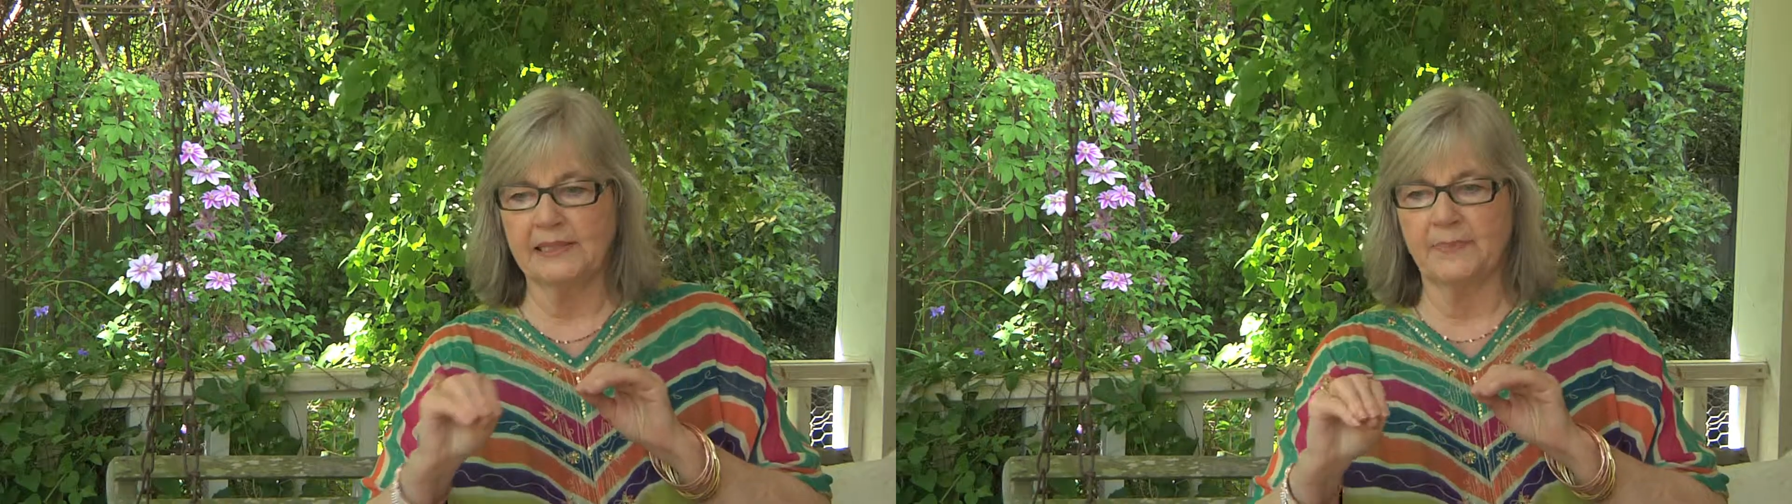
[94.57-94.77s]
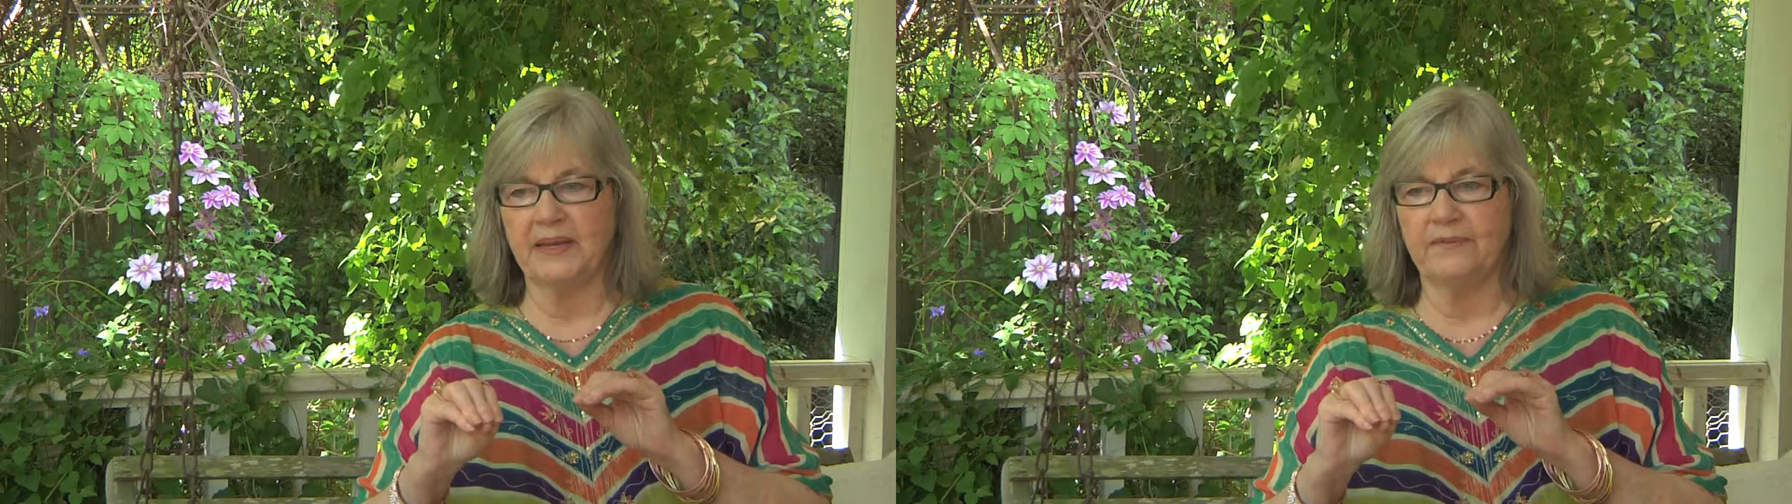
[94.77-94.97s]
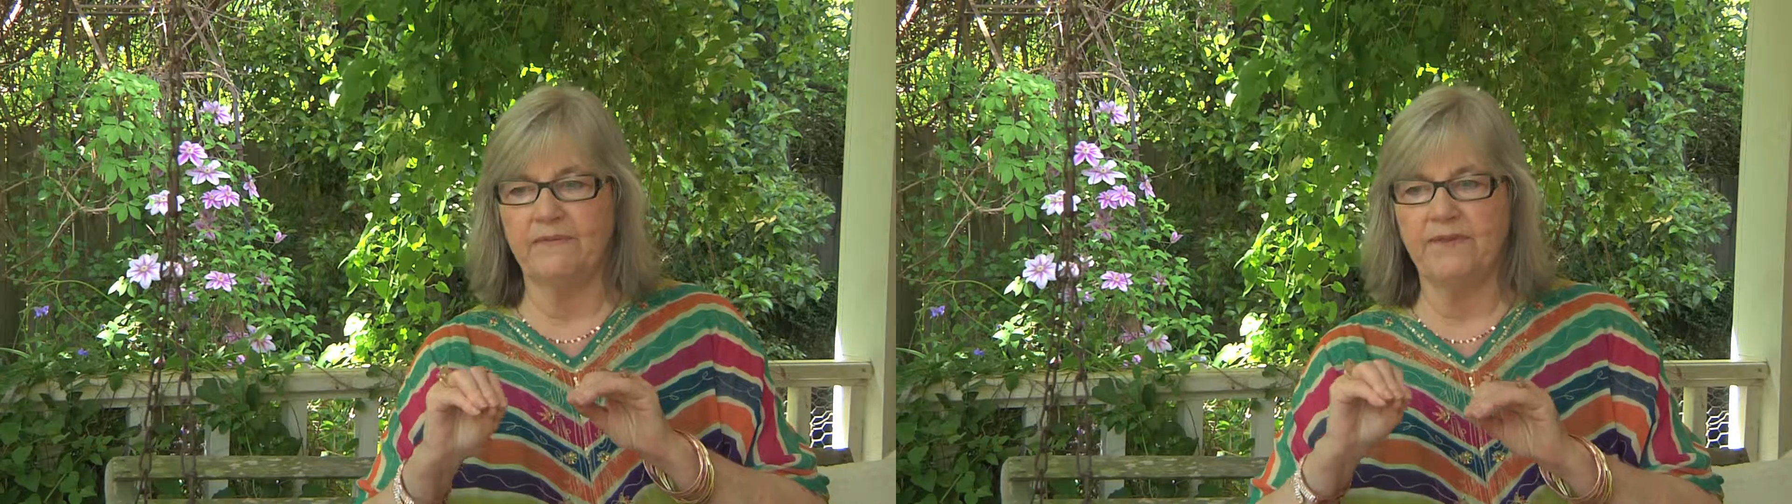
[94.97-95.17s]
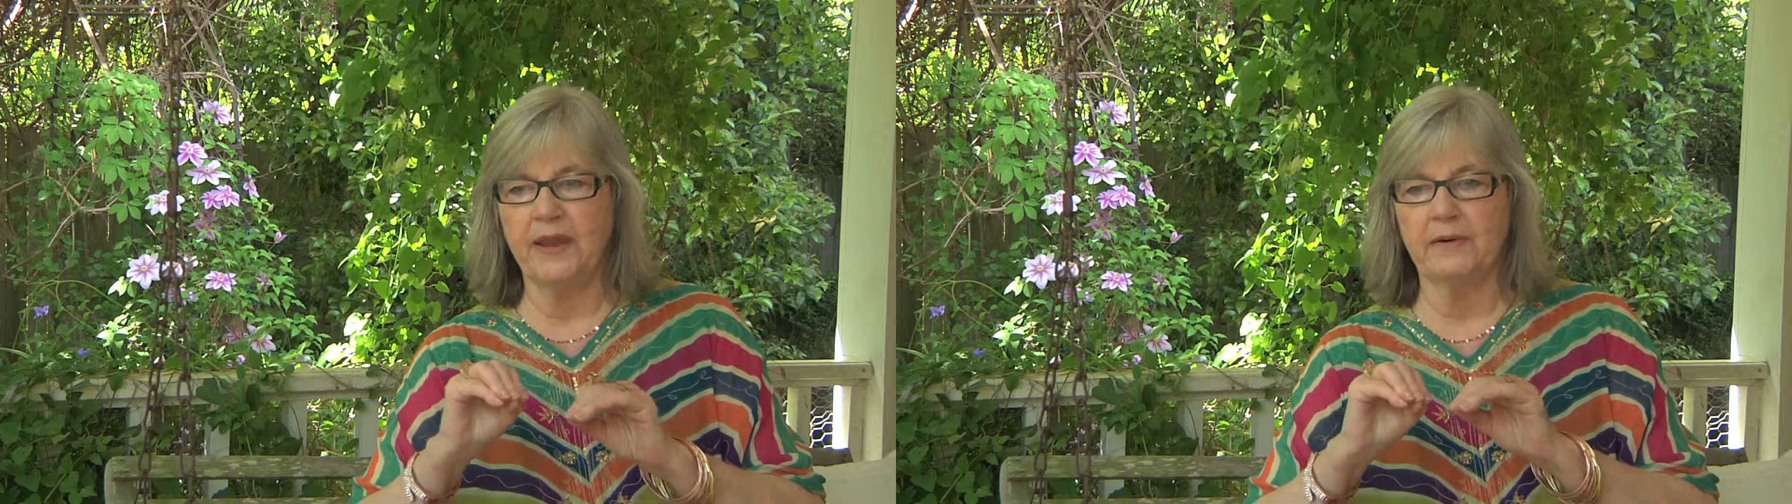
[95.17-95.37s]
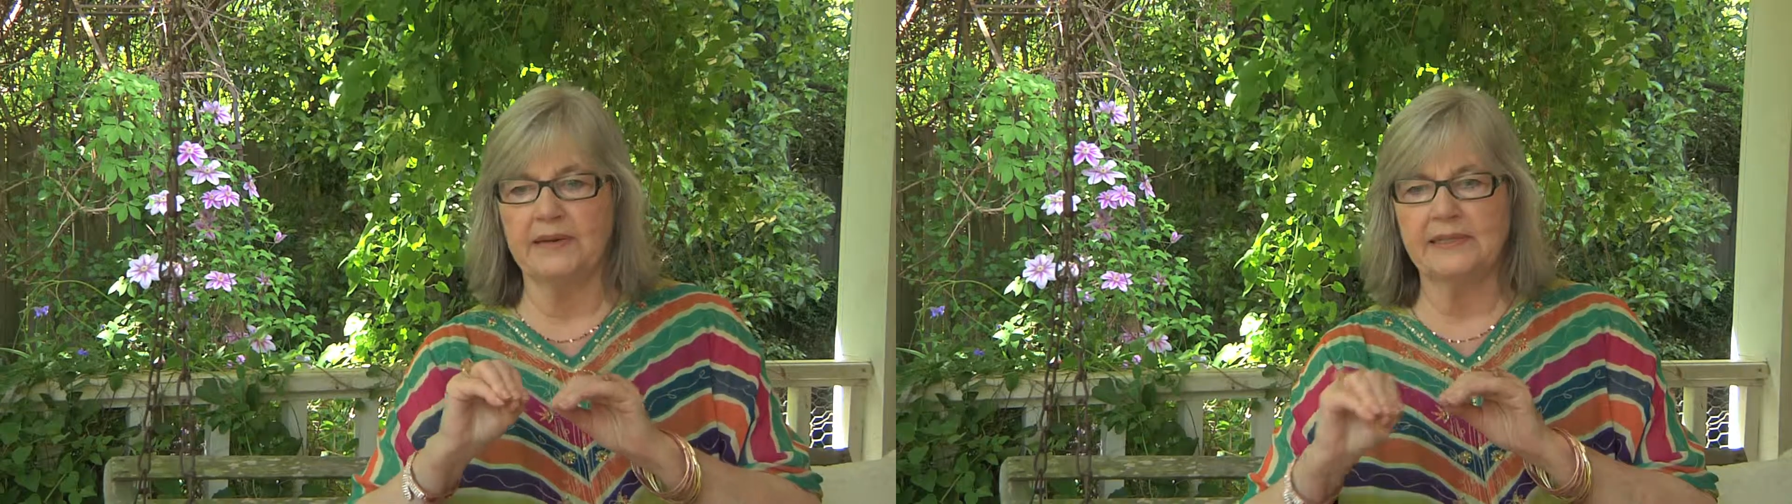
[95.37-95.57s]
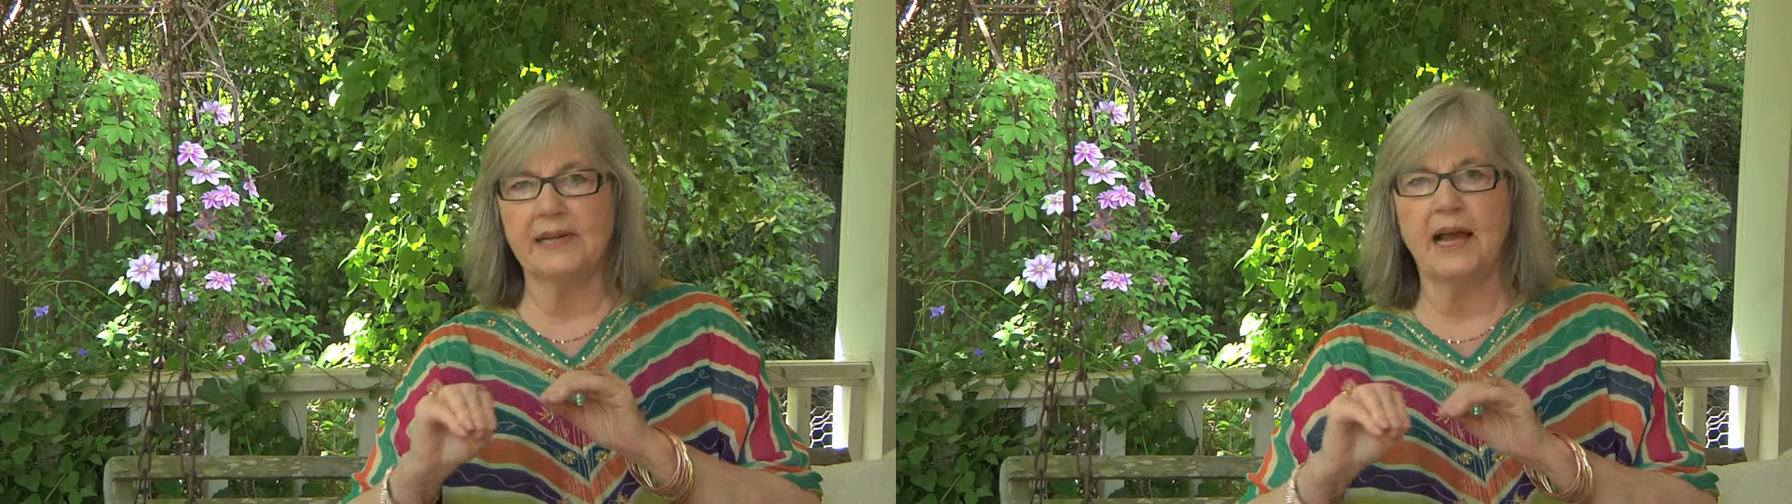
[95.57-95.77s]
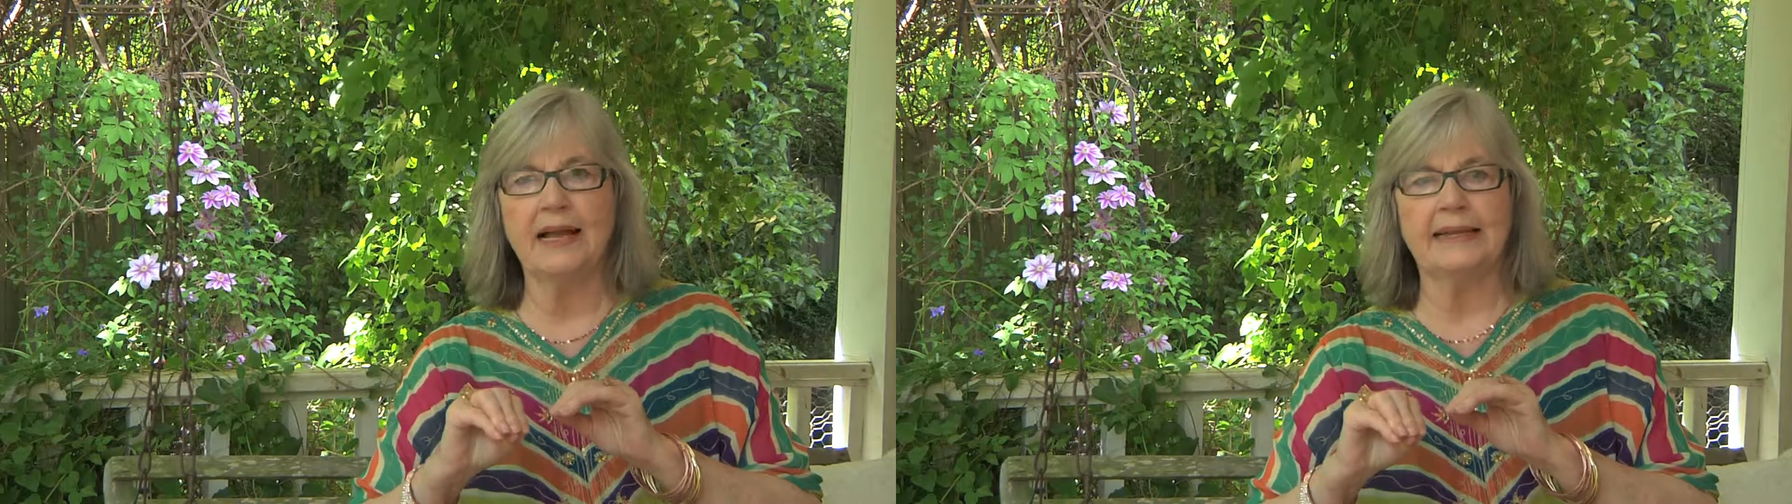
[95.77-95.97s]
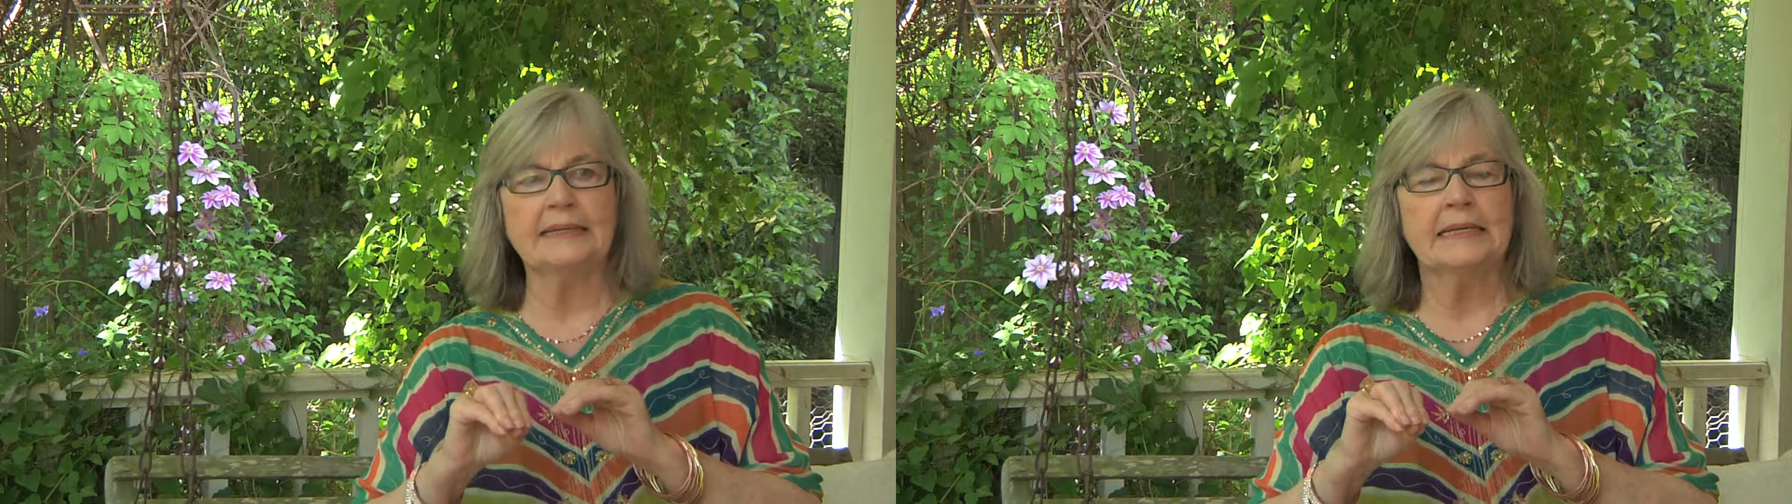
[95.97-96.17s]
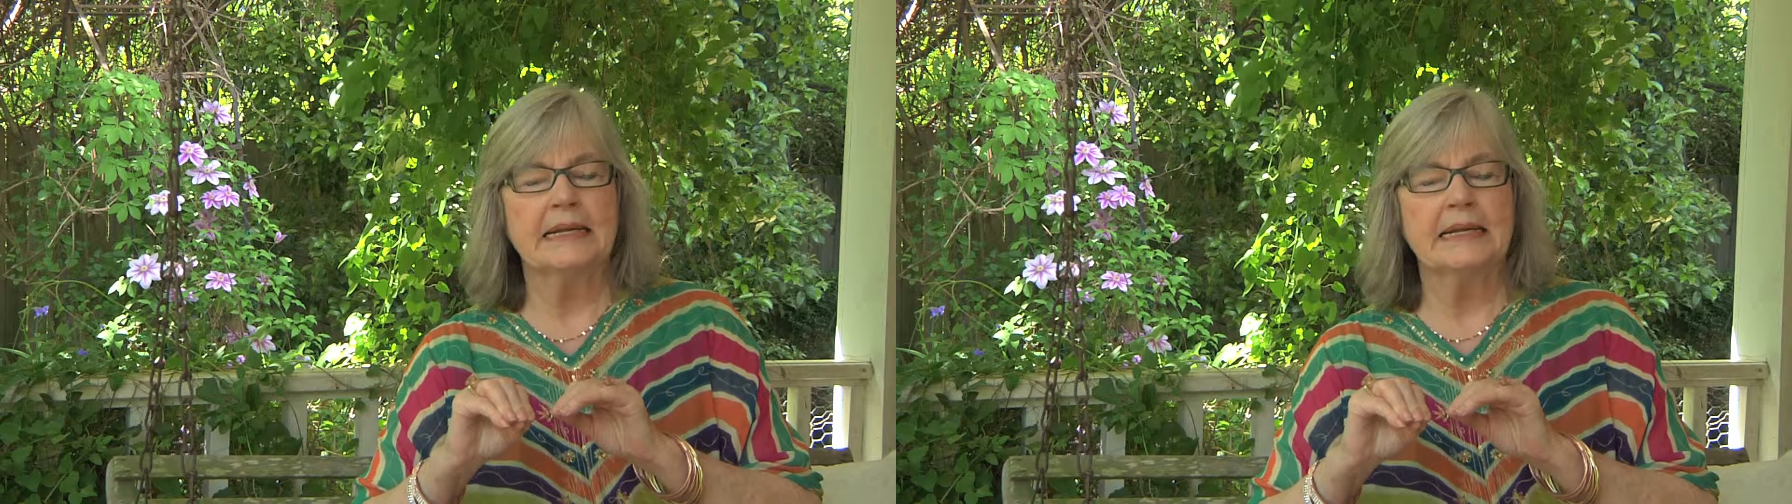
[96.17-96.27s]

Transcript: to be very tight,